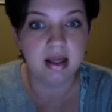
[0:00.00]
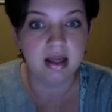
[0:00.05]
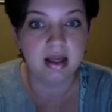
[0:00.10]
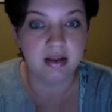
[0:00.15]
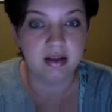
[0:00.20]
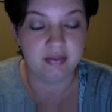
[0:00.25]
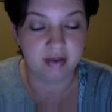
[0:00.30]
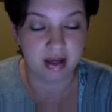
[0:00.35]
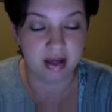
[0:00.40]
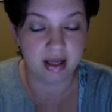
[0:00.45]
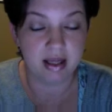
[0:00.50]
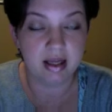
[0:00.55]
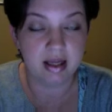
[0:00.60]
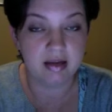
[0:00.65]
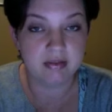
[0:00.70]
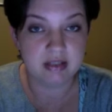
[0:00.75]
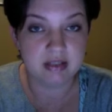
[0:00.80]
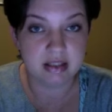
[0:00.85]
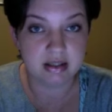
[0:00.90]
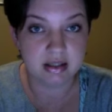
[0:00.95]
If I
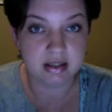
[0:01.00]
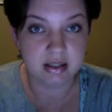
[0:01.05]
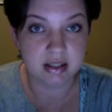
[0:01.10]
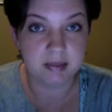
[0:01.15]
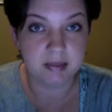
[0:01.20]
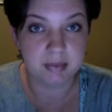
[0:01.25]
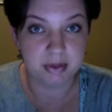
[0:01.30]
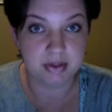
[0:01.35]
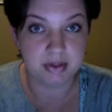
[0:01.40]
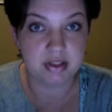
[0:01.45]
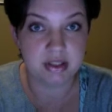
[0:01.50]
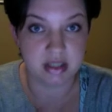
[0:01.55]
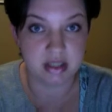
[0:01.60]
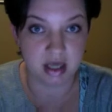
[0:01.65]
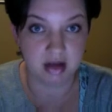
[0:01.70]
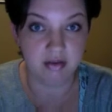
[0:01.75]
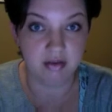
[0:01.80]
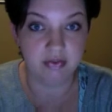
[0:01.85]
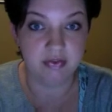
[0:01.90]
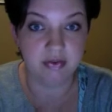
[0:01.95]
have to clean up your
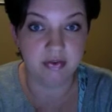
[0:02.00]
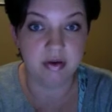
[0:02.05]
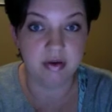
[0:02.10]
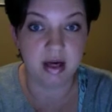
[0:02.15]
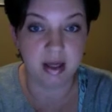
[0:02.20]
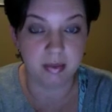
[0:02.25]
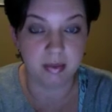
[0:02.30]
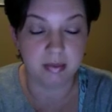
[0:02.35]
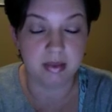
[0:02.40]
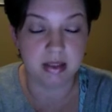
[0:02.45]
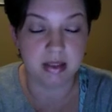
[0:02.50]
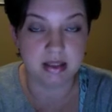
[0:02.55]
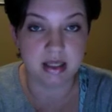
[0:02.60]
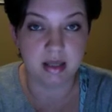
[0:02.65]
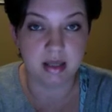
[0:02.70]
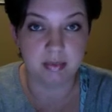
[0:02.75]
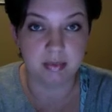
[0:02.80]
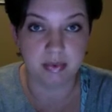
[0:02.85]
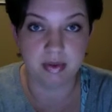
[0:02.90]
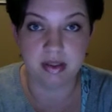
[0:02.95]
stuff, I will
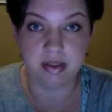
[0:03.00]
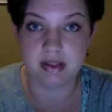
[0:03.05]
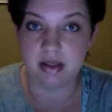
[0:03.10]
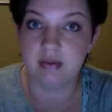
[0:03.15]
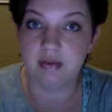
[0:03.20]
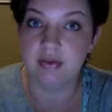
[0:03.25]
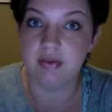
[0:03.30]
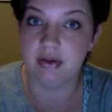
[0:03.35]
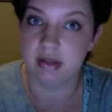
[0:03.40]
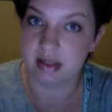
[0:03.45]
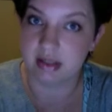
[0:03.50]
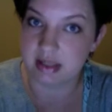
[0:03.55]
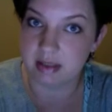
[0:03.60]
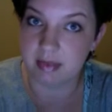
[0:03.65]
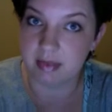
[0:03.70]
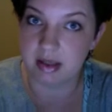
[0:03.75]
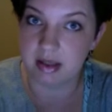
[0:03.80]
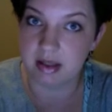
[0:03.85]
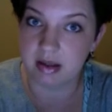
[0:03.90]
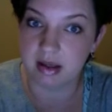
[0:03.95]
take points off your
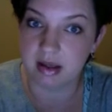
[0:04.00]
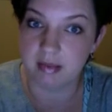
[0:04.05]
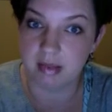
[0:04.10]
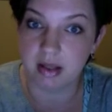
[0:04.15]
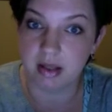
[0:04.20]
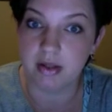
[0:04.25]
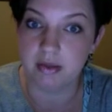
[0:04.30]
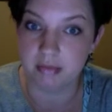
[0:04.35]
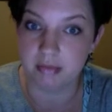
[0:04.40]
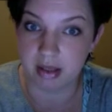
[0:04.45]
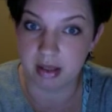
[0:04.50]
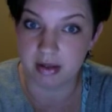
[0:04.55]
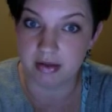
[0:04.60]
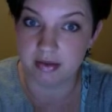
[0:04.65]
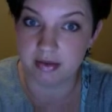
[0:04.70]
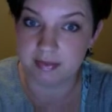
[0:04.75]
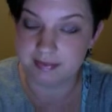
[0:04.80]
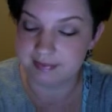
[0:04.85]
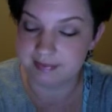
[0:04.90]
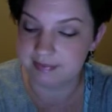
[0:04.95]
exhibit. I'm not your mother.